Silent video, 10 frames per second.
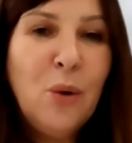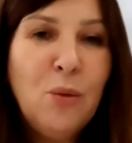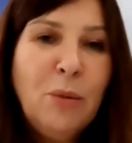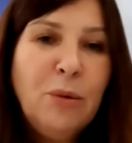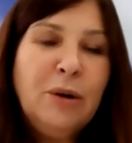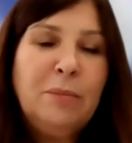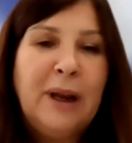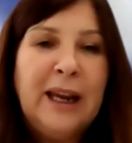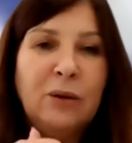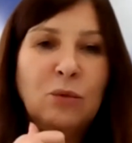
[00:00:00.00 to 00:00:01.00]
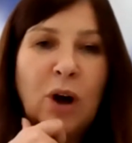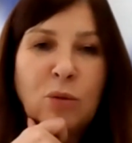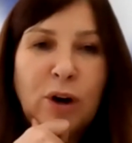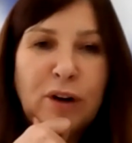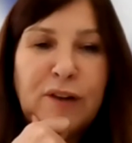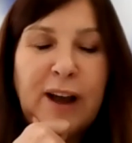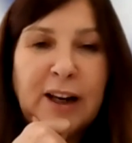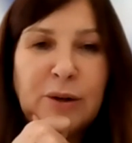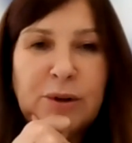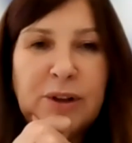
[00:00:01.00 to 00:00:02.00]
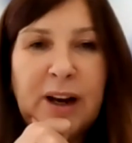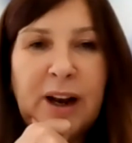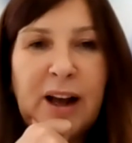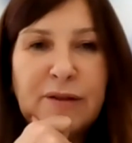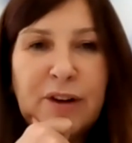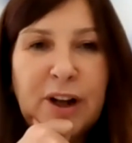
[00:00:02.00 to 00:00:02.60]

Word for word: what would it be and, and what effect would that have?